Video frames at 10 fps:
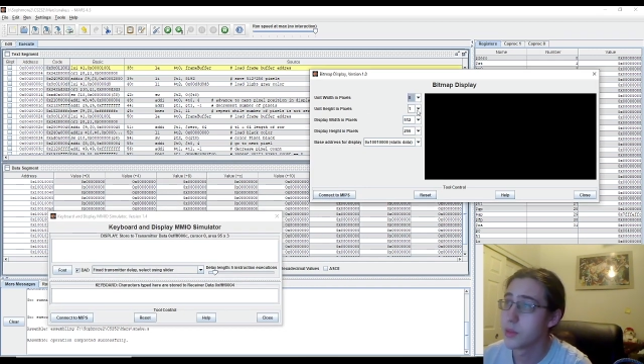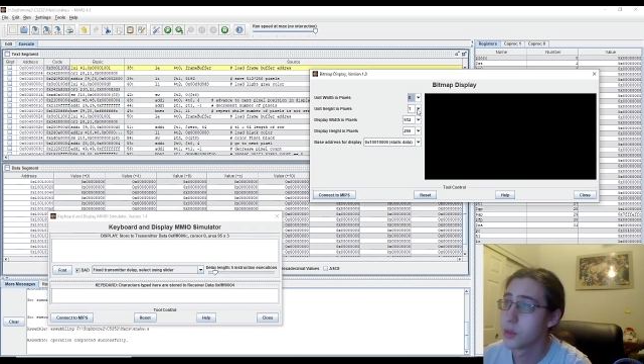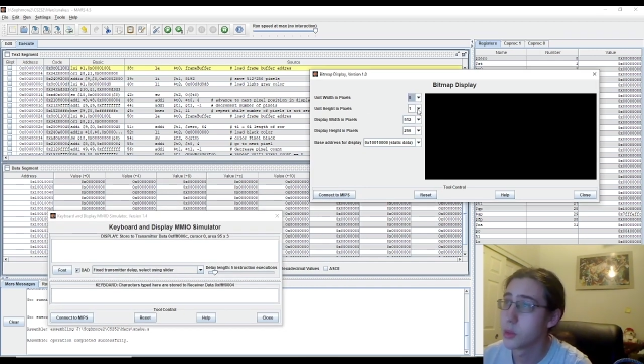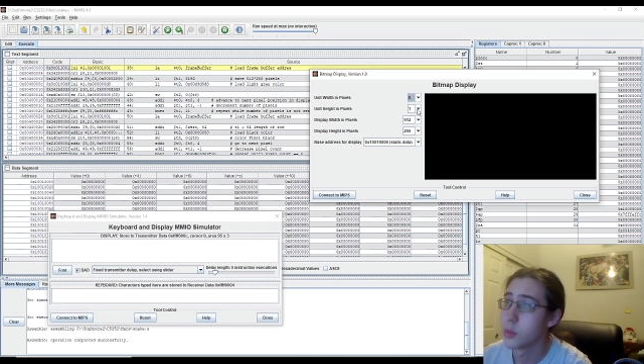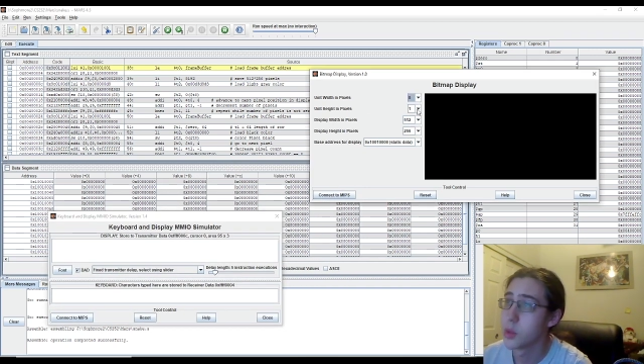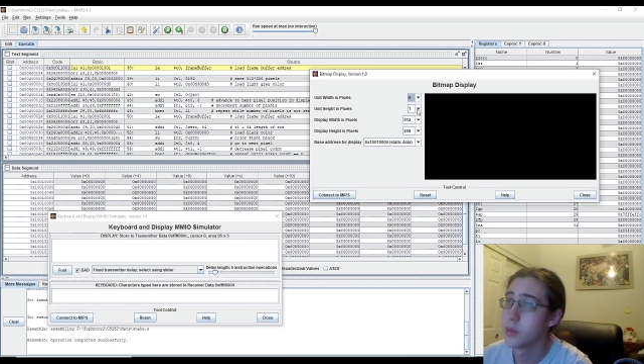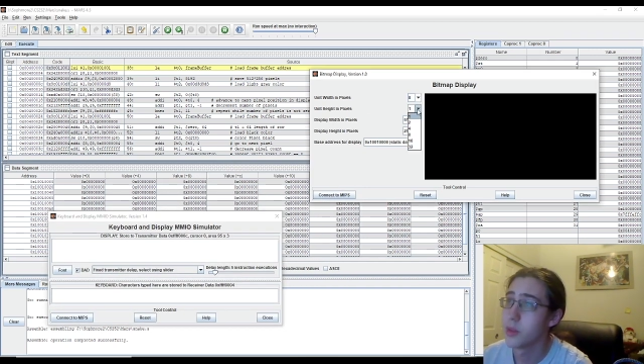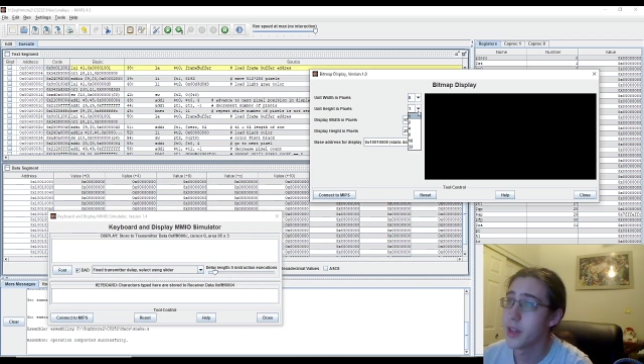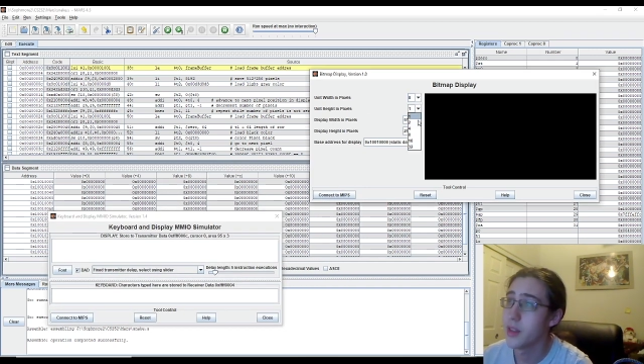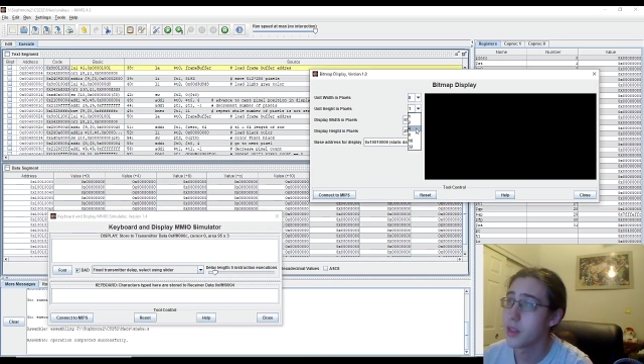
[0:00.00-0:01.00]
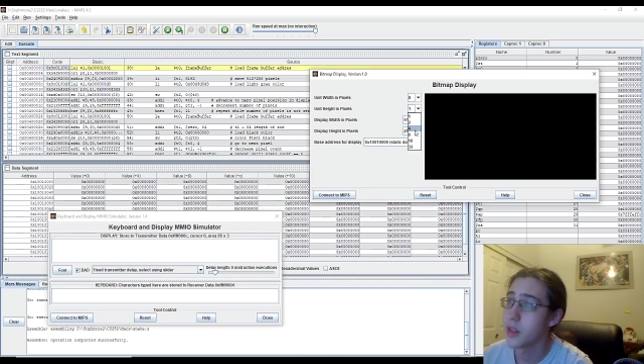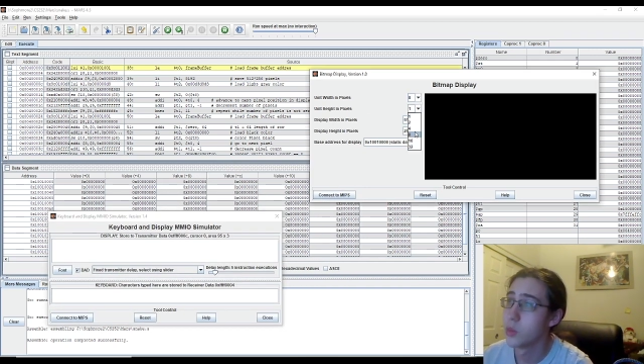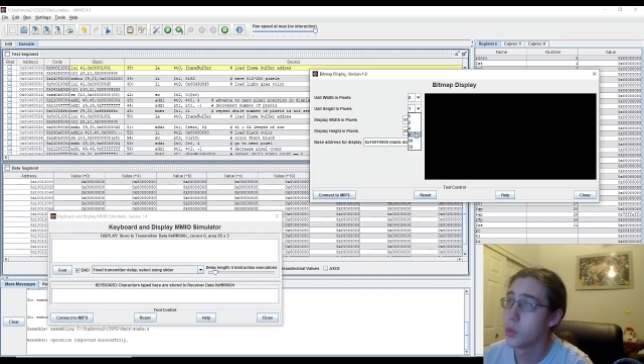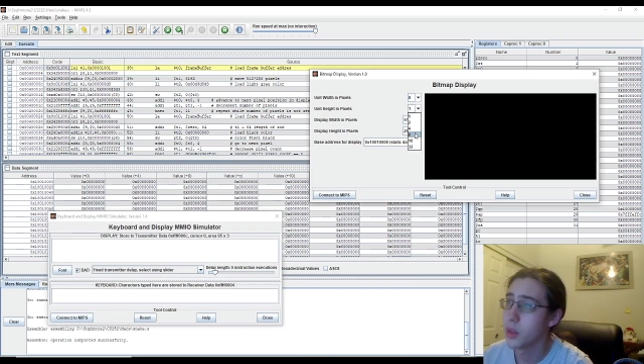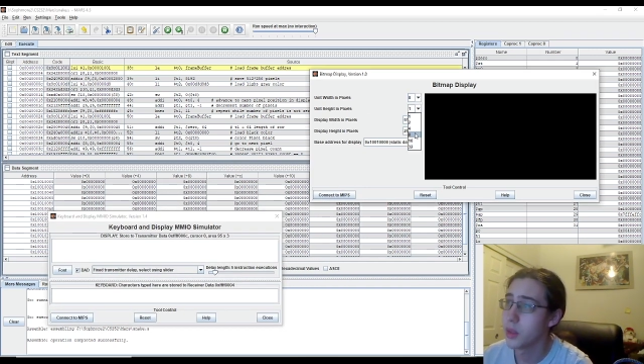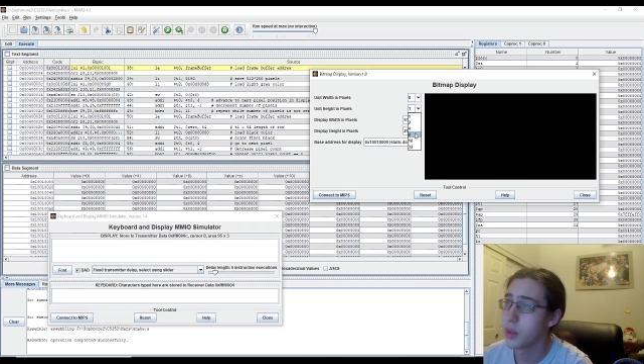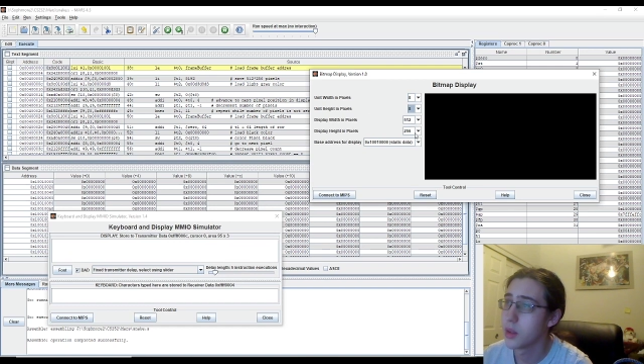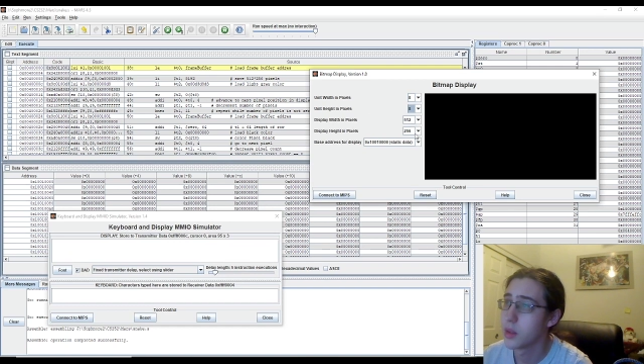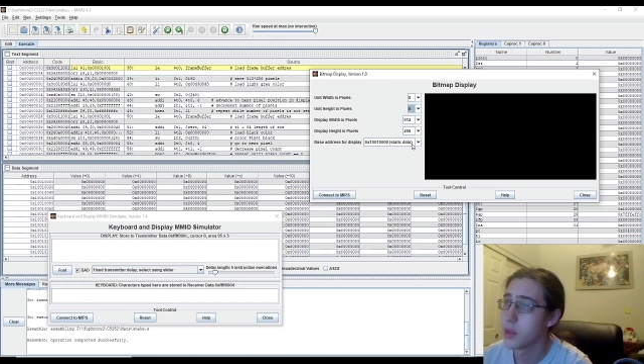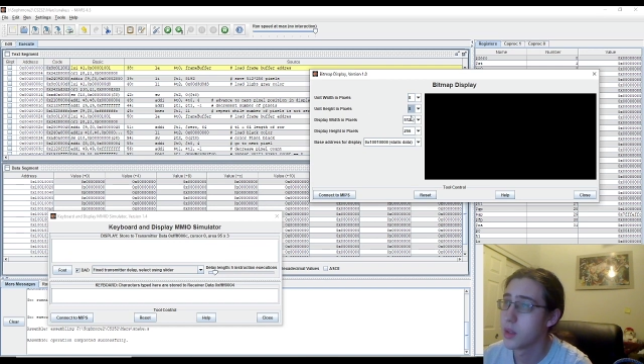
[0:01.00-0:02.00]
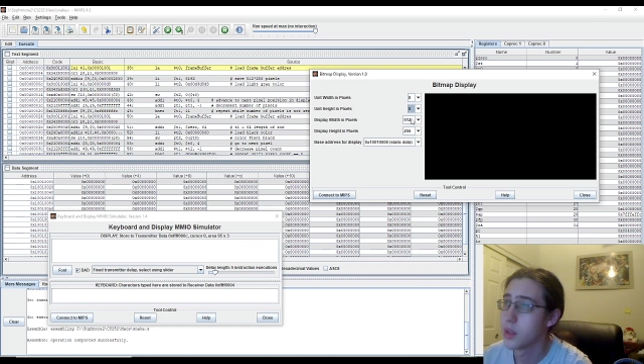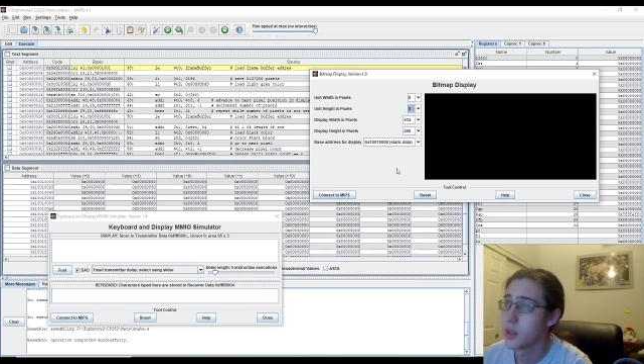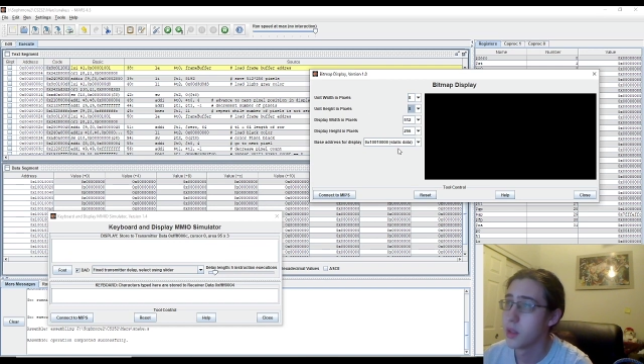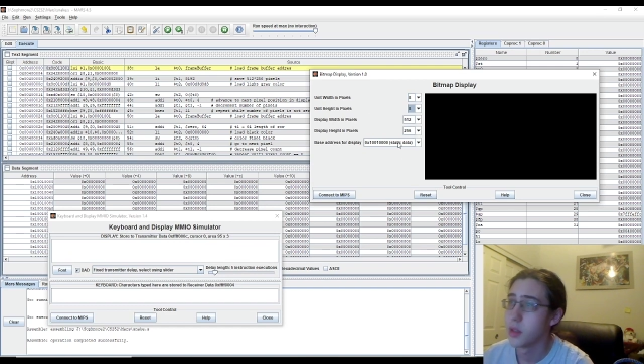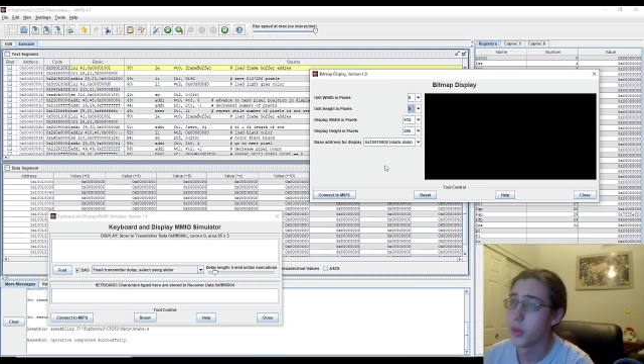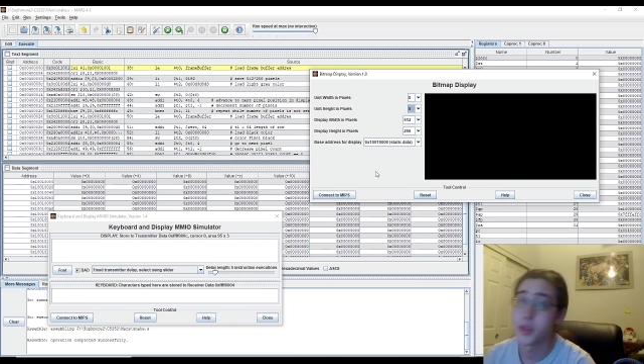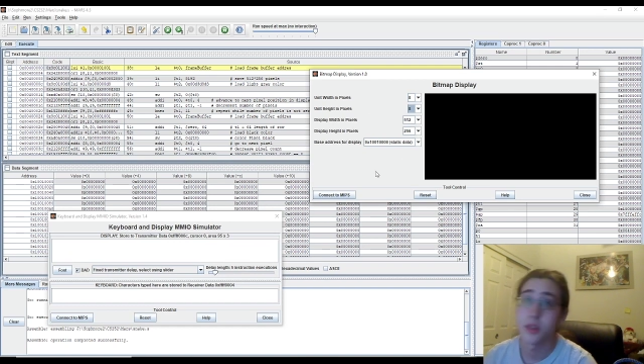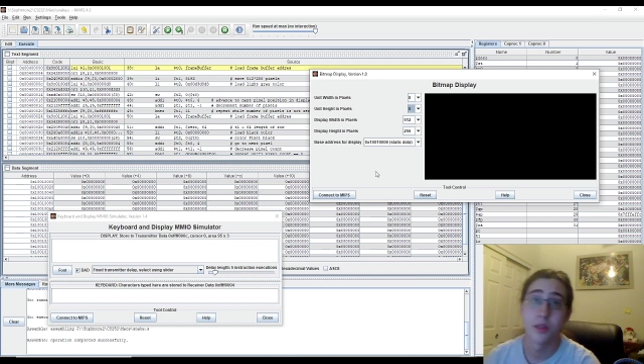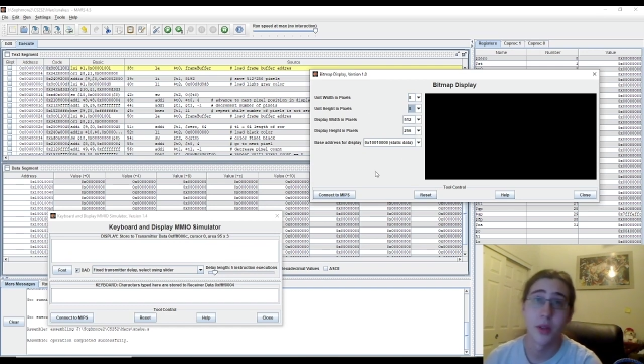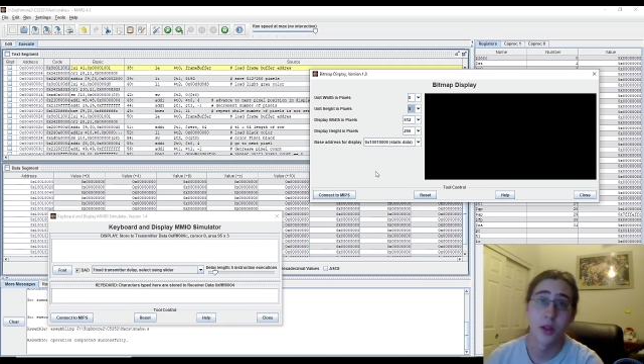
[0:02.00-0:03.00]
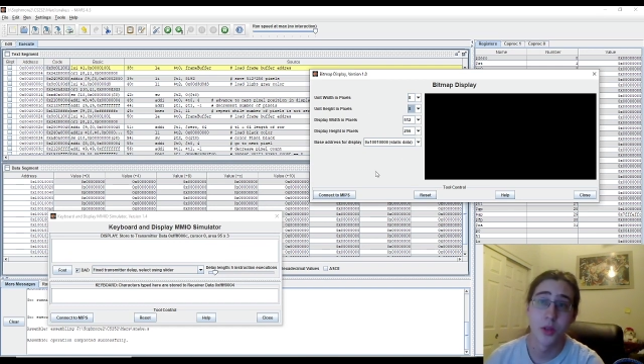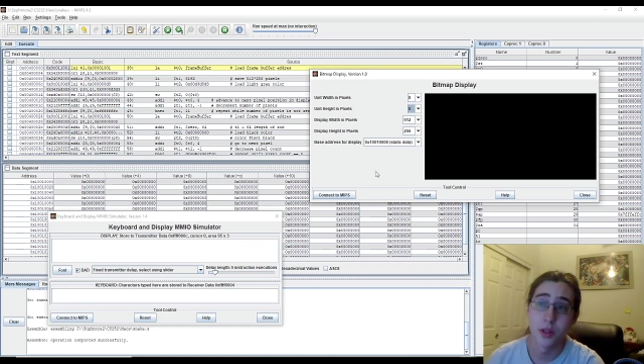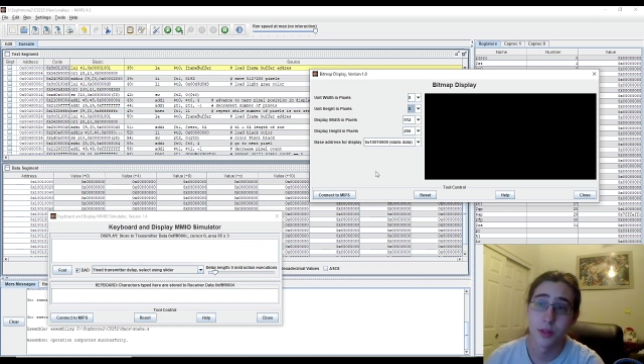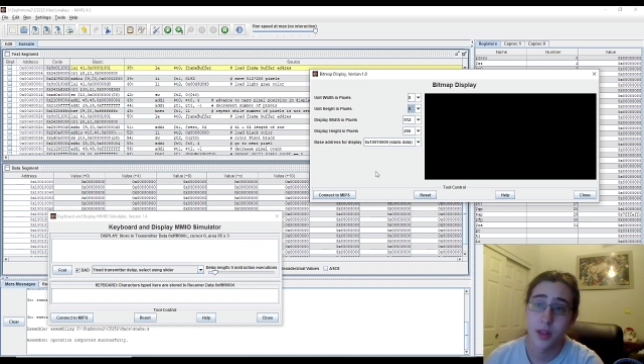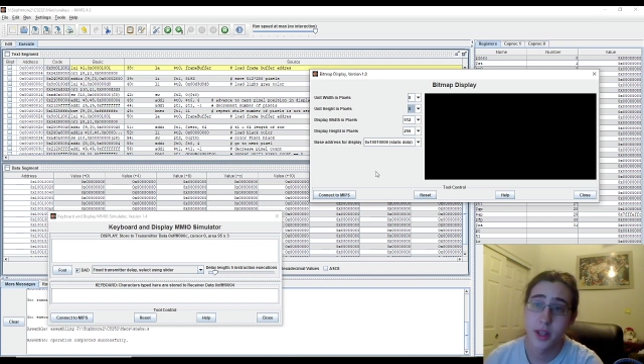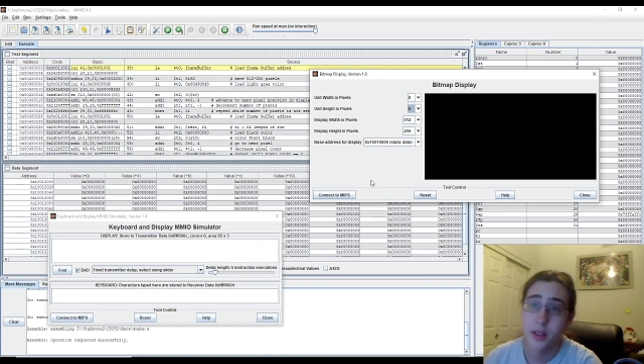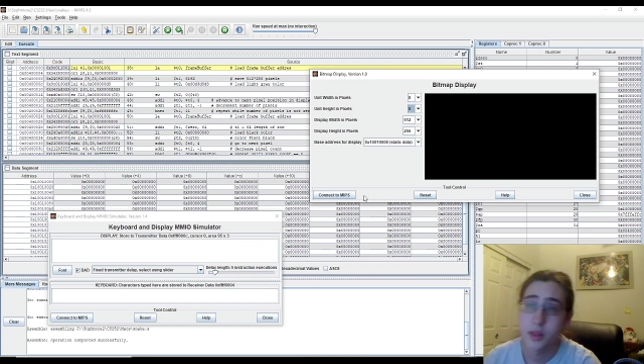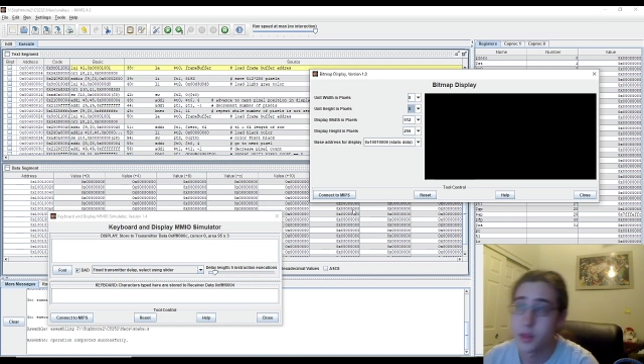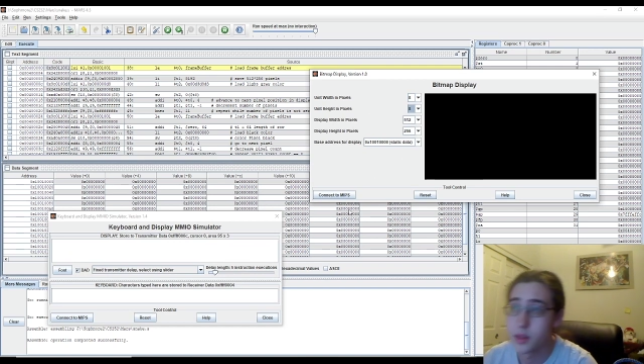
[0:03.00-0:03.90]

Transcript: for both height and width. The rest of the values are fine.